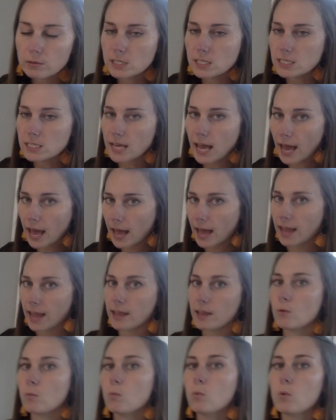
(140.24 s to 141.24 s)

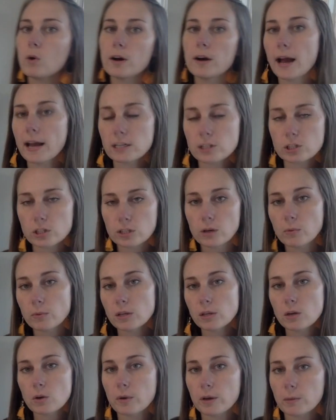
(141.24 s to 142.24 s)
today, we're actually
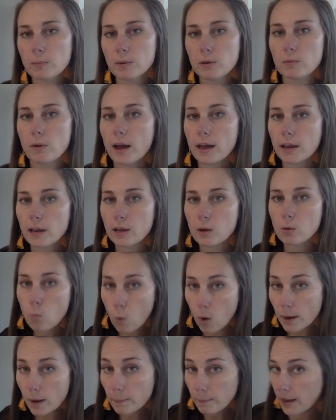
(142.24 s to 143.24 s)
only going to be writing
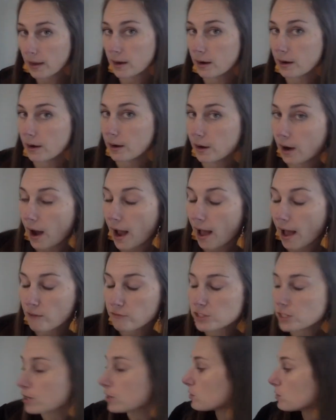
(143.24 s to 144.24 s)
1 paragraph,
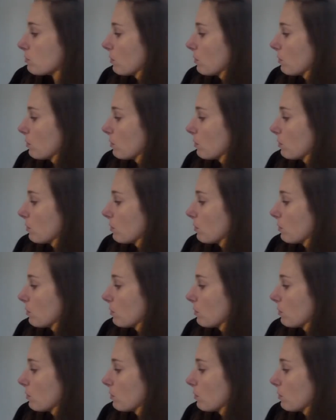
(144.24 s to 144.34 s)
so you